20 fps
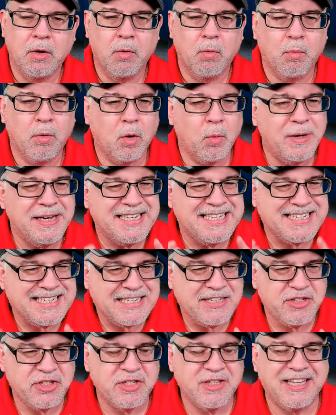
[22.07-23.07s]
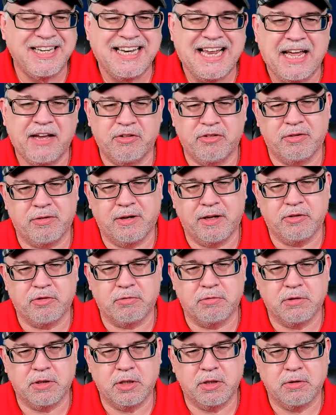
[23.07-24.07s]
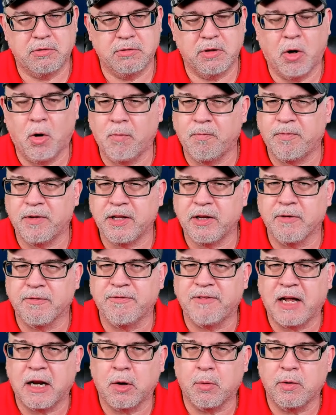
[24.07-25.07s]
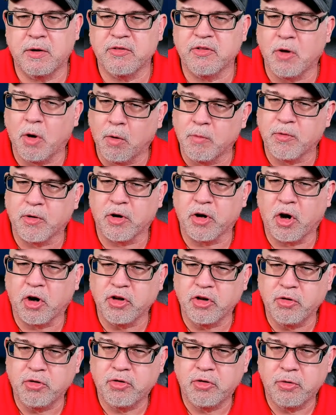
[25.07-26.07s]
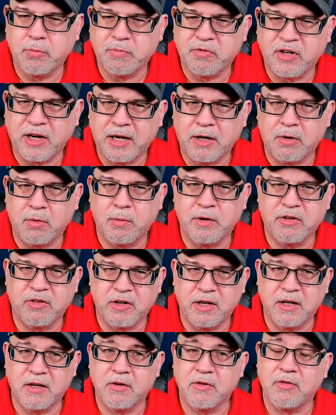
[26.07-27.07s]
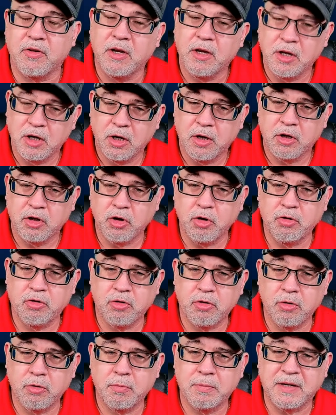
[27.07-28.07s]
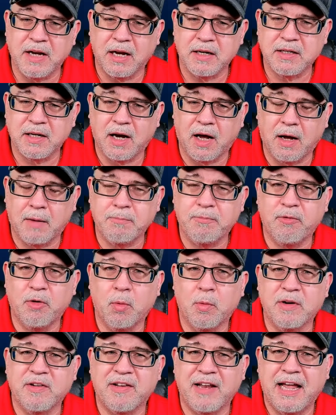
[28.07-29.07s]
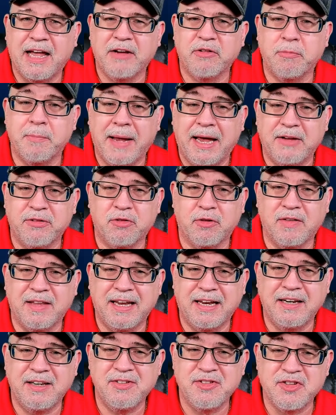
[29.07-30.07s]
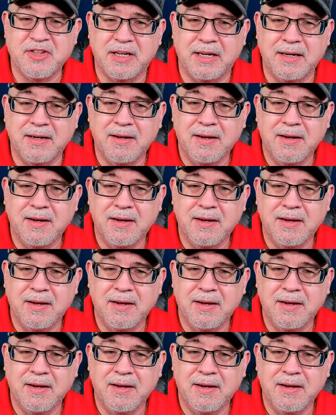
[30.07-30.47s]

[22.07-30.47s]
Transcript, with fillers: where we teach you the National Electrical Code. And hopefully, you're following us over on our YouTube channel, which is youtube.com forward slash master the NEC.